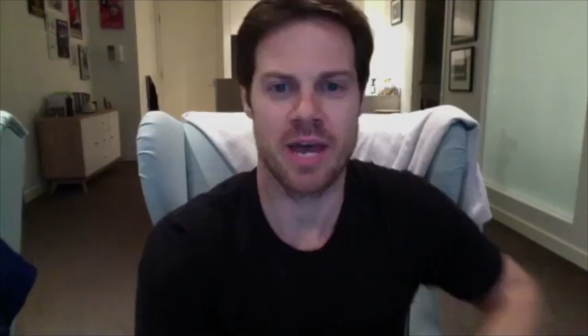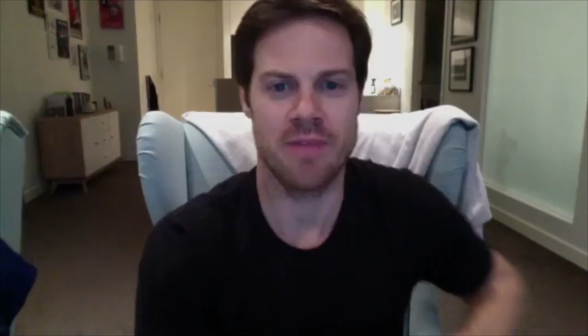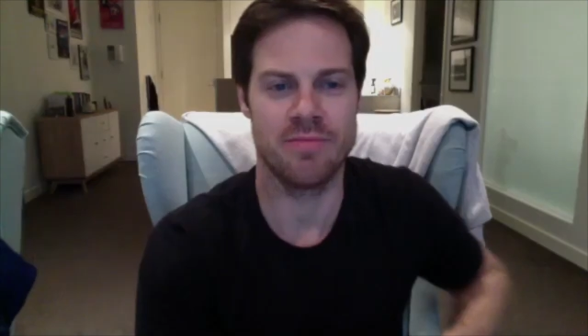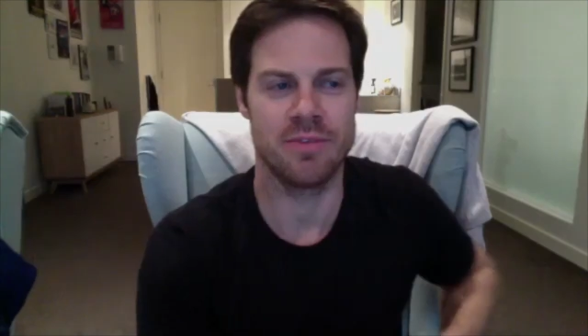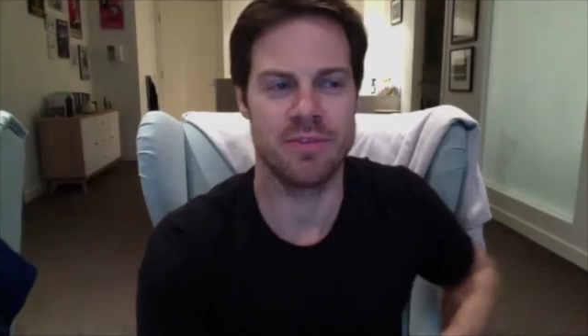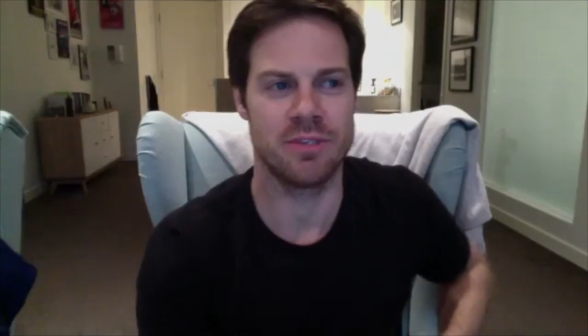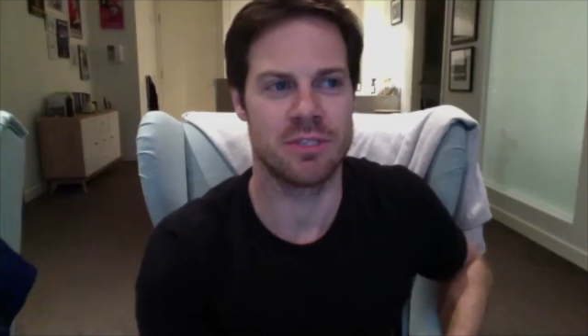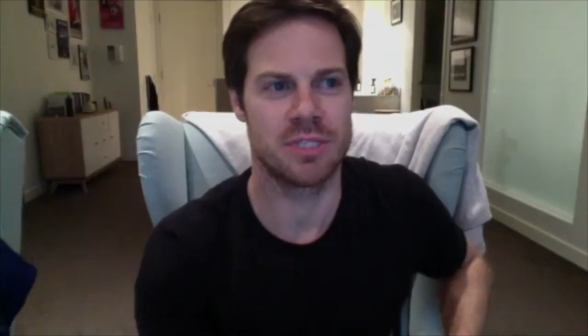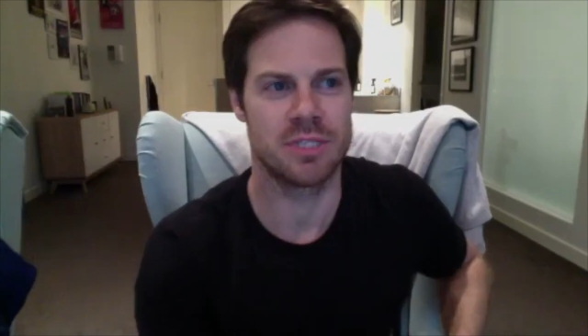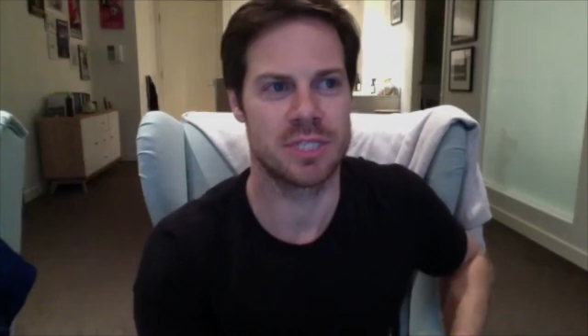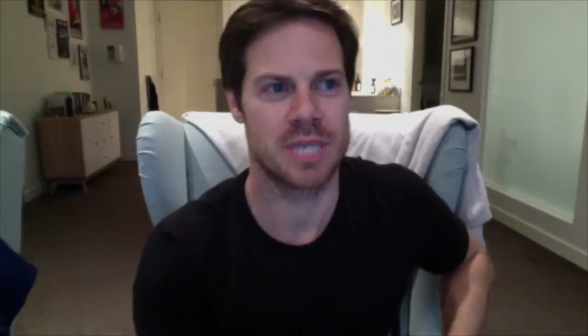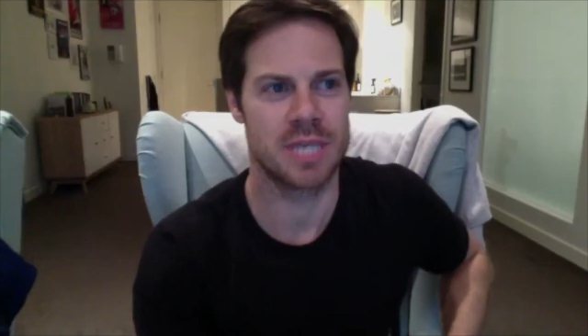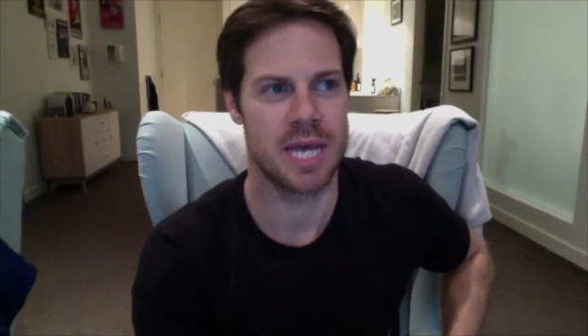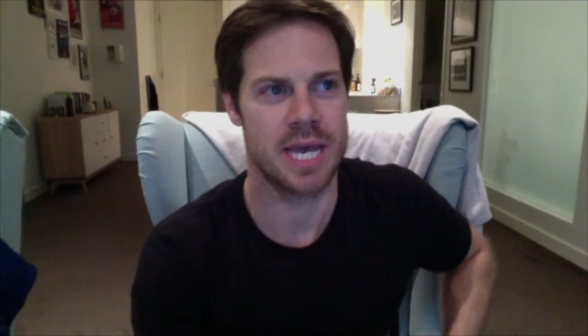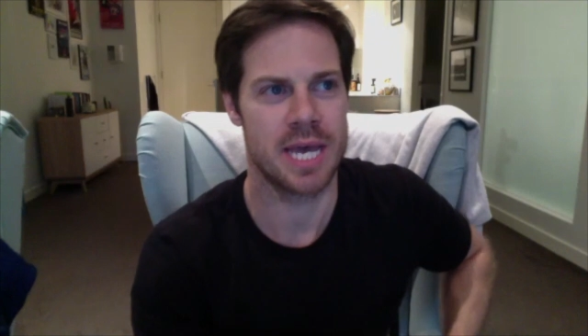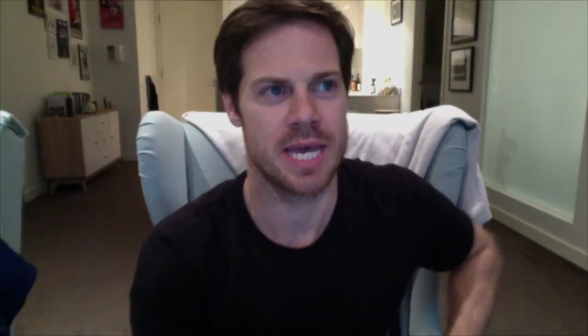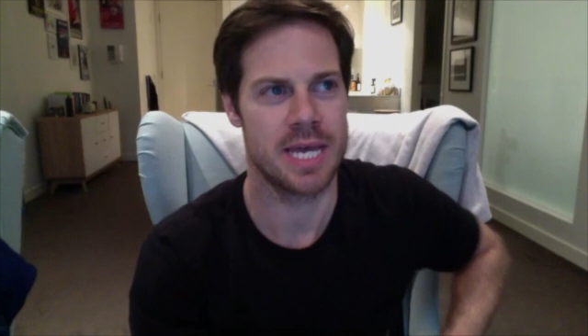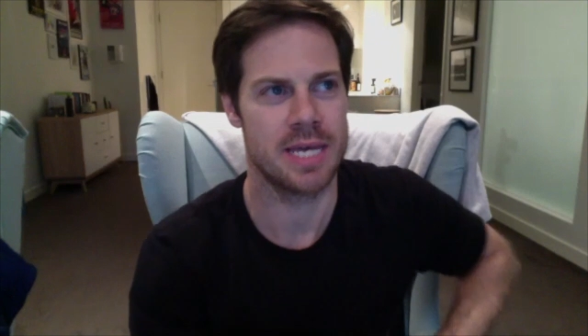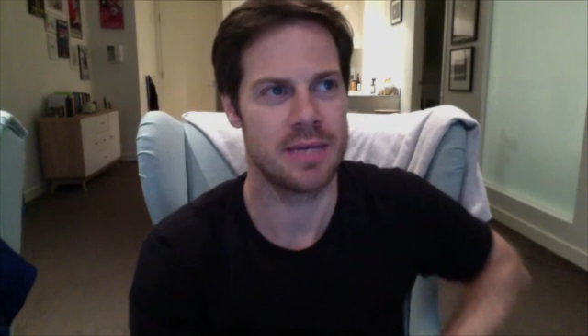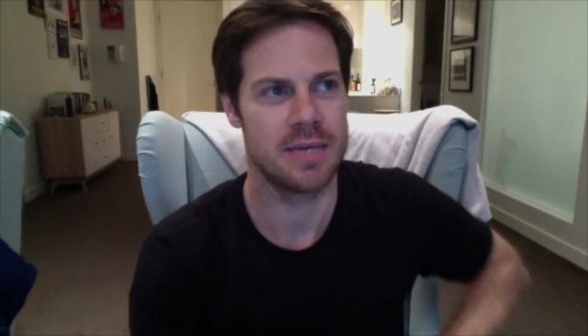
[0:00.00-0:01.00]
do you
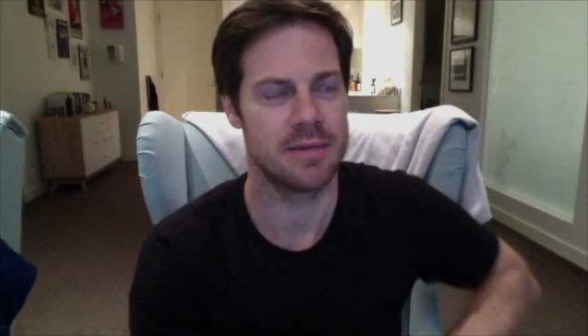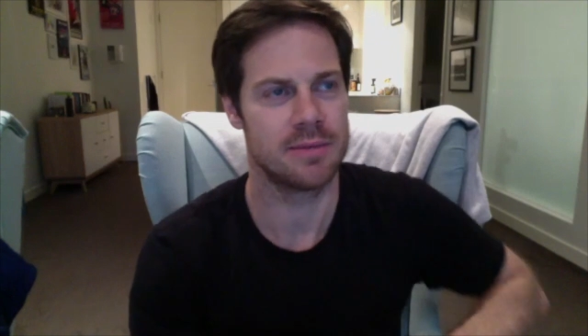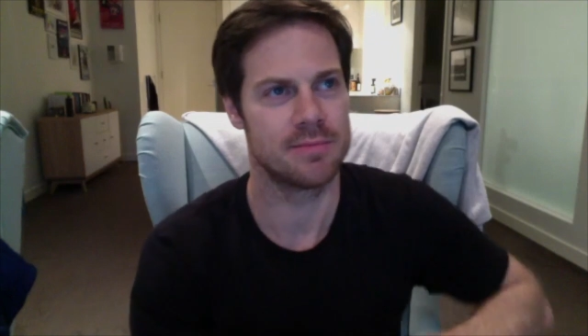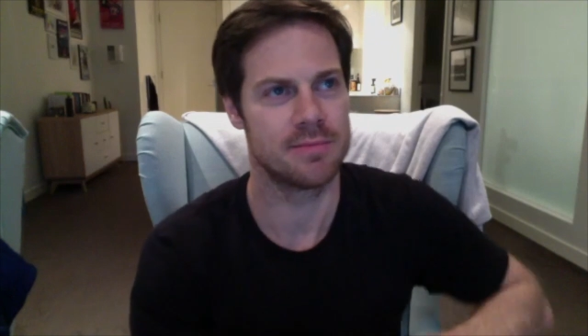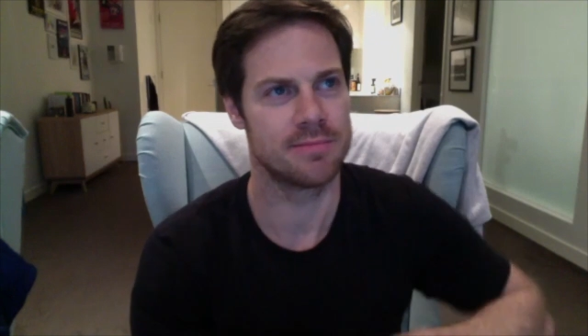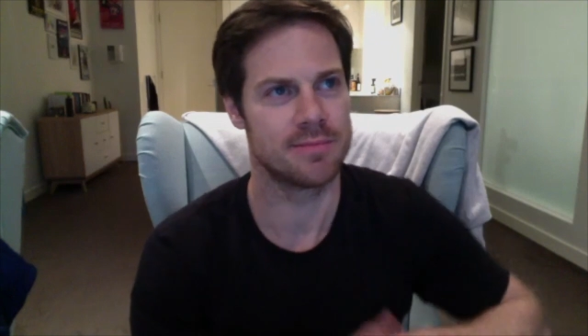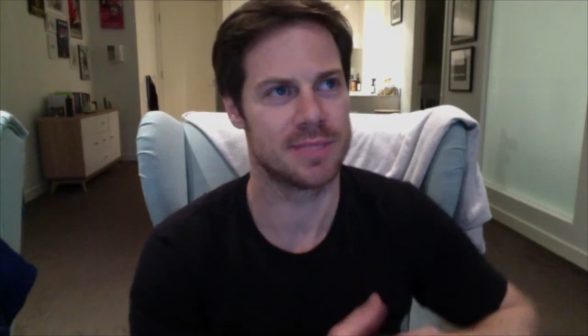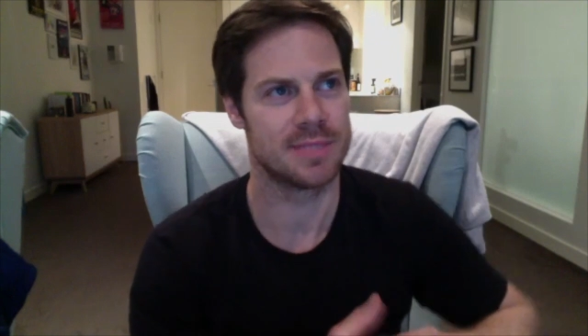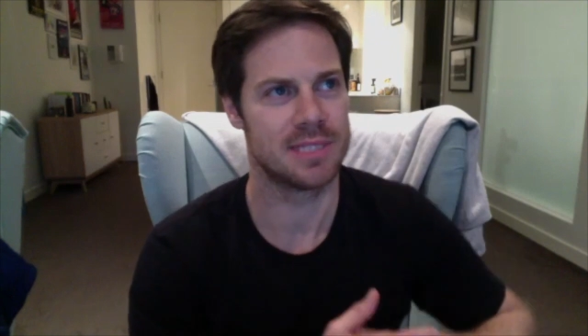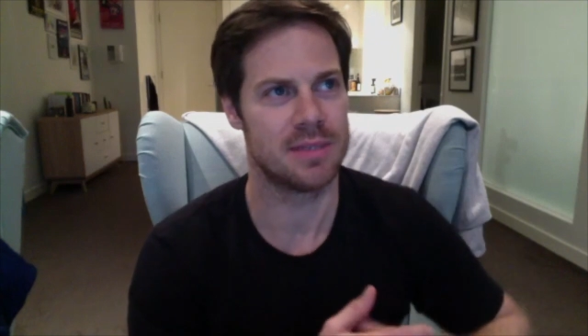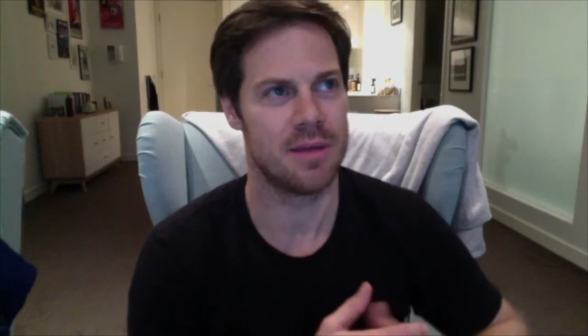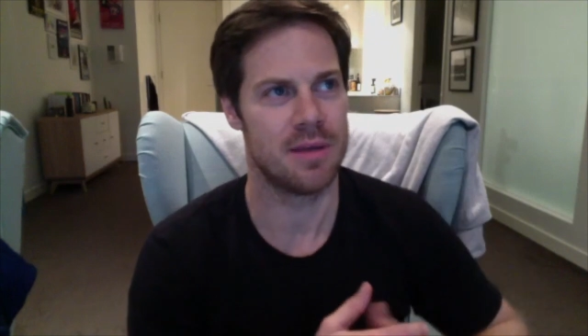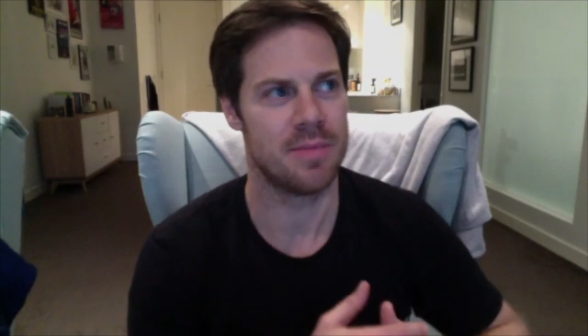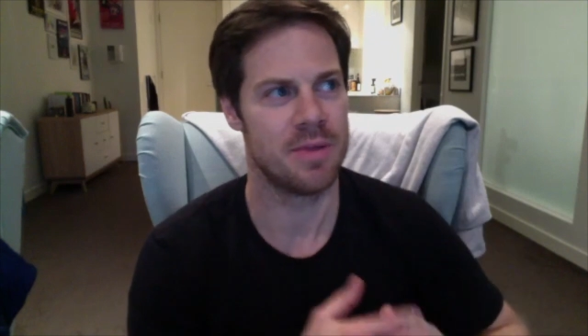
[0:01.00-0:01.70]
stay, I